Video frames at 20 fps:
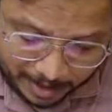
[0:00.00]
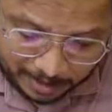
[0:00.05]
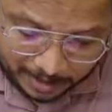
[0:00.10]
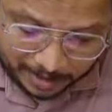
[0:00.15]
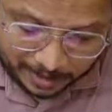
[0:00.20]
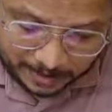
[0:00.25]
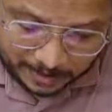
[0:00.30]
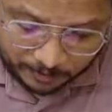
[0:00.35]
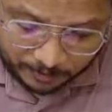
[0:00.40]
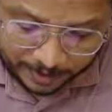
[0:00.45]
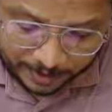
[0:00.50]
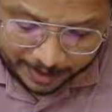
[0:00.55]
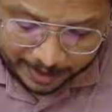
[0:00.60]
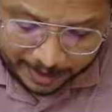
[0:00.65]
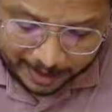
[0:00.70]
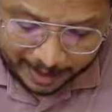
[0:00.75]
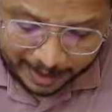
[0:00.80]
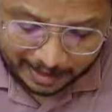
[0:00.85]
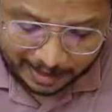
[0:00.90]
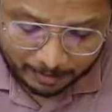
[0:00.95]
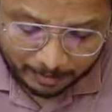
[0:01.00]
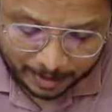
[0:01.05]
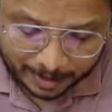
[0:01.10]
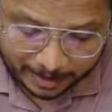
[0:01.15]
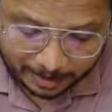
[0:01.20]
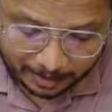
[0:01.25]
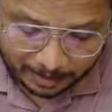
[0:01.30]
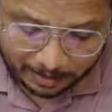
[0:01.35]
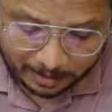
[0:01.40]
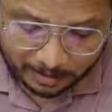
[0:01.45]
this feed
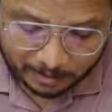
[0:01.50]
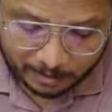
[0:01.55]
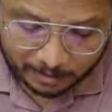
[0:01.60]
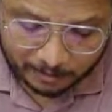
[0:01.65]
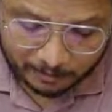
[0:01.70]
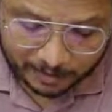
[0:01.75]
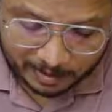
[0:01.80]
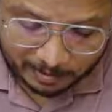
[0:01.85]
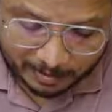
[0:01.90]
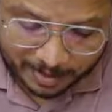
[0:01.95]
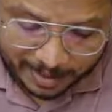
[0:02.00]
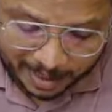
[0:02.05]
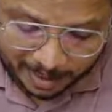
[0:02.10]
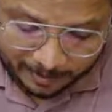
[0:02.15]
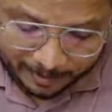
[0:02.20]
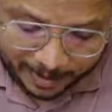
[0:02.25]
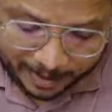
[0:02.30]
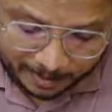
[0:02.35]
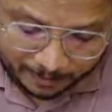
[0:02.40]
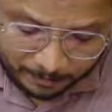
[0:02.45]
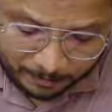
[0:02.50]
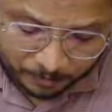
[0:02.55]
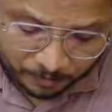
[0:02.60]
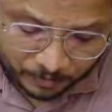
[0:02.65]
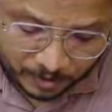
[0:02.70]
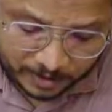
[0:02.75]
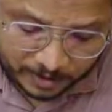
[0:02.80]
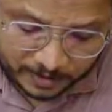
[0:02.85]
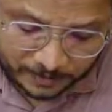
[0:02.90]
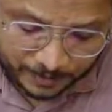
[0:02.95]
element will be having
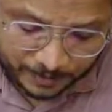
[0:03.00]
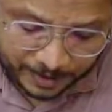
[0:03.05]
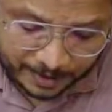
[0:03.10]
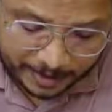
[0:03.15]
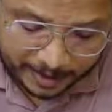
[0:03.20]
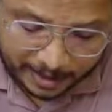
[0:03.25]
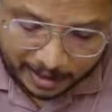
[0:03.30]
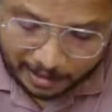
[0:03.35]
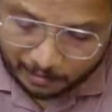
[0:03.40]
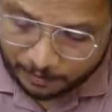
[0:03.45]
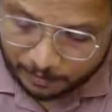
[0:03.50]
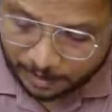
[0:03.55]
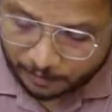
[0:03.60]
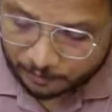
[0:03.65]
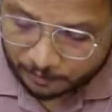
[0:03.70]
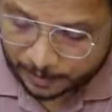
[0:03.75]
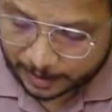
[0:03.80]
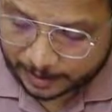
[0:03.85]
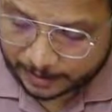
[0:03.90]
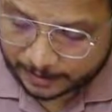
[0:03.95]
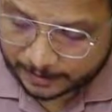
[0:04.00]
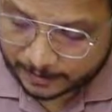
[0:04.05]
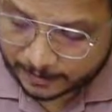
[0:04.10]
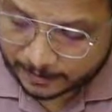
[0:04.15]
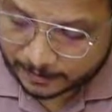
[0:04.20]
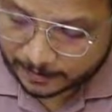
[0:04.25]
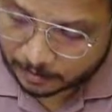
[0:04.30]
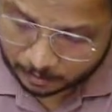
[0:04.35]
spherical wavefronts.